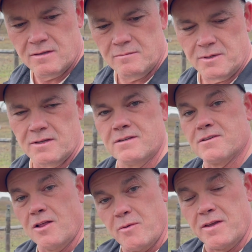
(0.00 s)
but it's
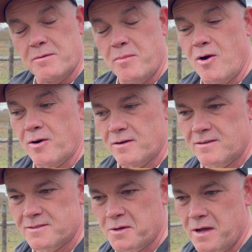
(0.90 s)
all the way in the barn,
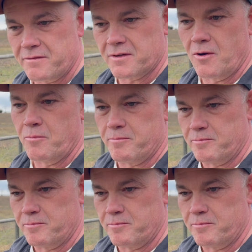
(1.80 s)
so I have to go